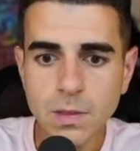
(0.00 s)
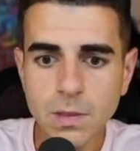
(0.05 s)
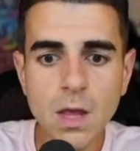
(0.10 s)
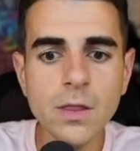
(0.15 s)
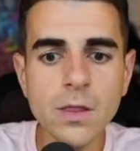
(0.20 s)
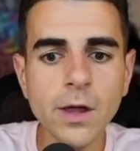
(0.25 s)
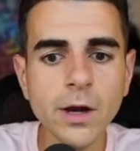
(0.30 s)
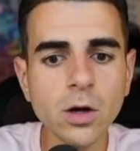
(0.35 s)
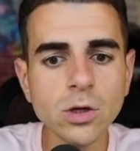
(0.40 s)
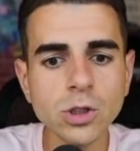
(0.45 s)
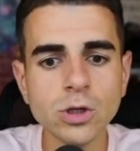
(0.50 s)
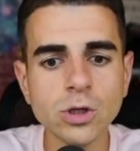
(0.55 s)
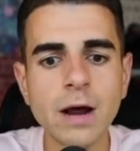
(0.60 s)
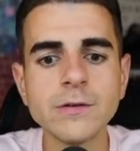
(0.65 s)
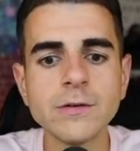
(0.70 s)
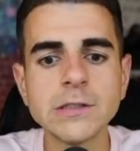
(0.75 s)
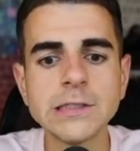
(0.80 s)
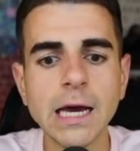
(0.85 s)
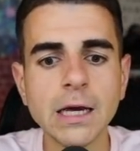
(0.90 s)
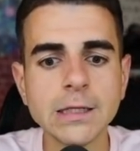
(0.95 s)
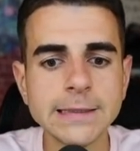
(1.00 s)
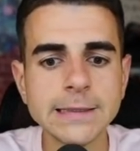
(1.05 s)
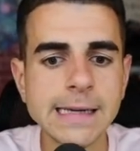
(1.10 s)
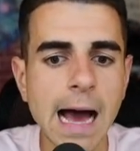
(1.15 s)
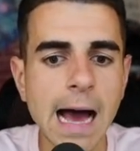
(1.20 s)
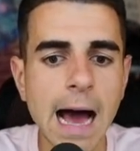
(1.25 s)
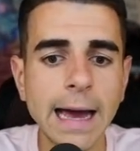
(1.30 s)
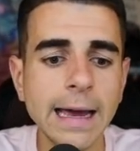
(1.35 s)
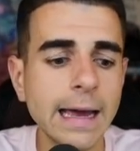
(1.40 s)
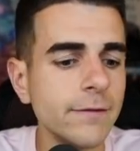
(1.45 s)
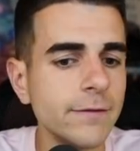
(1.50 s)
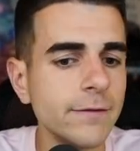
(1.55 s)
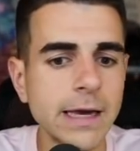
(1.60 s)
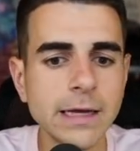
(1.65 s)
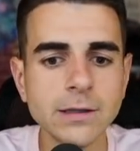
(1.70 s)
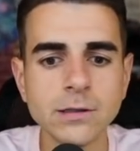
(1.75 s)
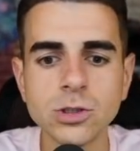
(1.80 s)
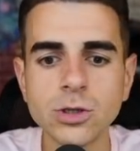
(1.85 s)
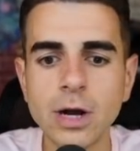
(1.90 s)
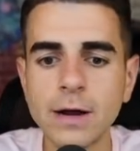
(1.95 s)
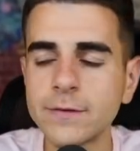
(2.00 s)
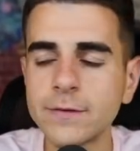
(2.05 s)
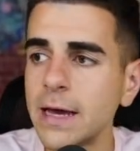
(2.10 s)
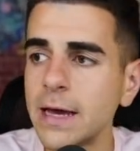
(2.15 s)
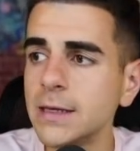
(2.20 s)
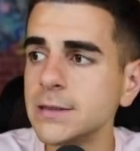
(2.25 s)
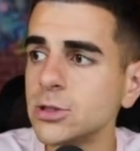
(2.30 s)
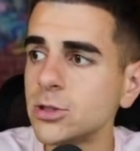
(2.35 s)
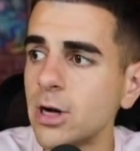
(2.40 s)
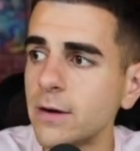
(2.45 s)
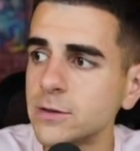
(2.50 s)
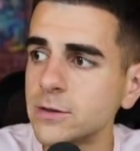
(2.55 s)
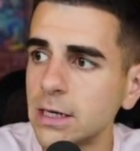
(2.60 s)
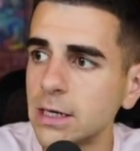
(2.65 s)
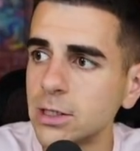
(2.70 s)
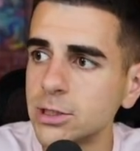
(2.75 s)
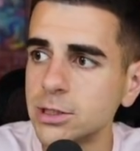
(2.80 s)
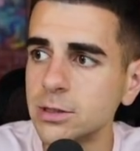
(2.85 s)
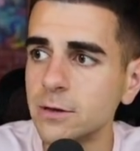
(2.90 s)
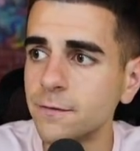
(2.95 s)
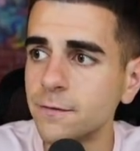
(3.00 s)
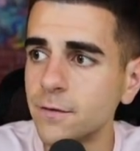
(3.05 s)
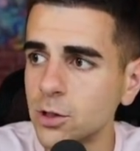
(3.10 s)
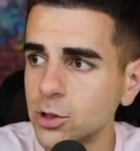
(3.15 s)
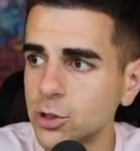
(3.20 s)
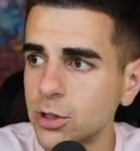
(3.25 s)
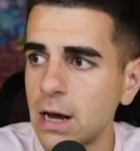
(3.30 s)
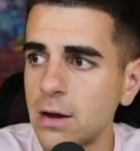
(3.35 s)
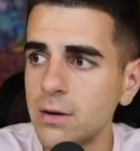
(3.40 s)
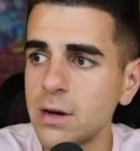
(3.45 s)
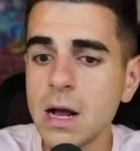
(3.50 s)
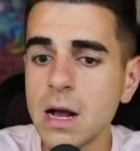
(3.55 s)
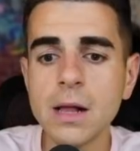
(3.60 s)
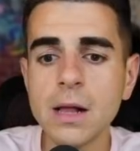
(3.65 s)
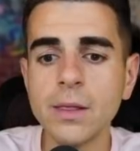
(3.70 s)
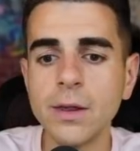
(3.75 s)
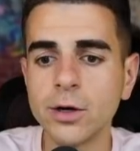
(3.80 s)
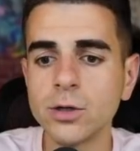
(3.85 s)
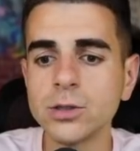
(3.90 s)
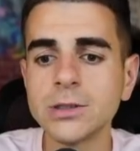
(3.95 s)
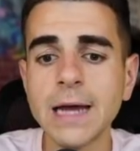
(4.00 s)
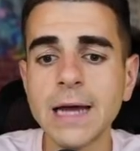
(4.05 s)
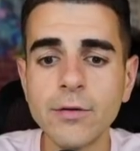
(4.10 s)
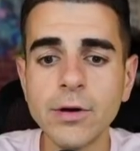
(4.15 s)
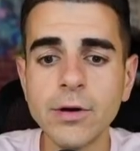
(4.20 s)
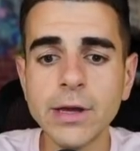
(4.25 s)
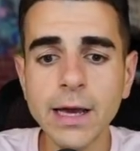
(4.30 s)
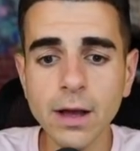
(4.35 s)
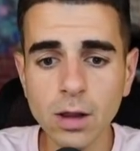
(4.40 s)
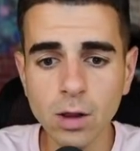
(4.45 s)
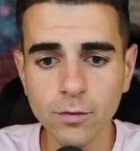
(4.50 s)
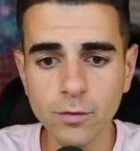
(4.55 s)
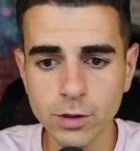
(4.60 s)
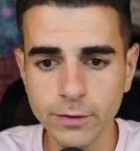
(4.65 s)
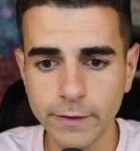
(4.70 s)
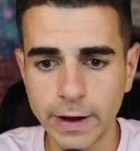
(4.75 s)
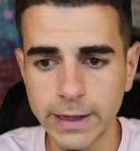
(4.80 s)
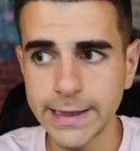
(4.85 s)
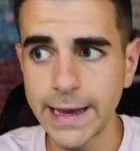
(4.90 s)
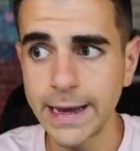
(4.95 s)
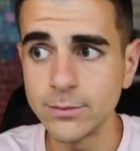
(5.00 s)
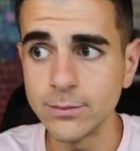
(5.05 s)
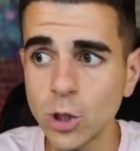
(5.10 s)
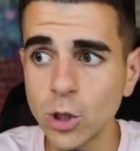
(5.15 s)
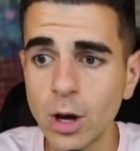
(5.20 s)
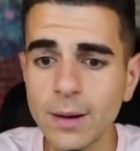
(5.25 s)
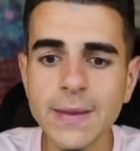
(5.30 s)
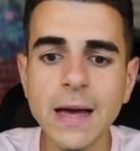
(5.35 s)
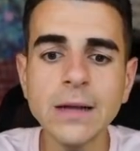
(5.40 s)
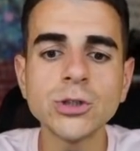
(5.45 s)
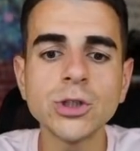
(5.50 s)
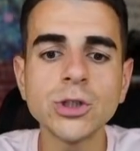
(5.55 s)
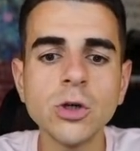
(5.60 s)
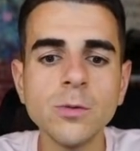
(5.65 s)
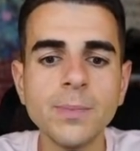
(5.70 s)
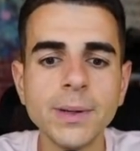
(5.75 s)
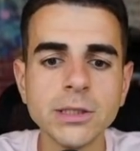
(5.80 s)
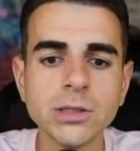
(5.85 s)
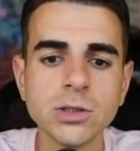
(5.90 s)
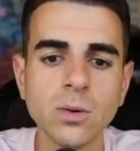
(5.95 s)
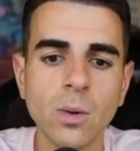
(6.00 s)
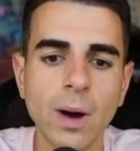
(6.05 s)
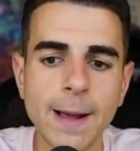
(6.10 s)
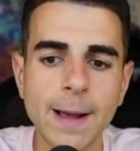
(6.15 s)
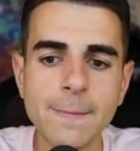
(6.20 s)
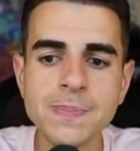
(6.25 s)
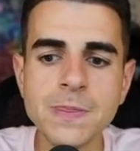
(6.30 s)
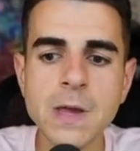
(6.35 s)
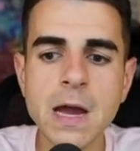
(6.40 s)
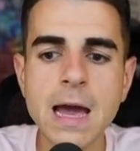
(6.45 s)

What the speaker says: There goes Travis Kelce. I have yet to draft Travis Kelce in the first round. There goes Tyreek Hill over Davante Adams. So I'm now 2 picks away.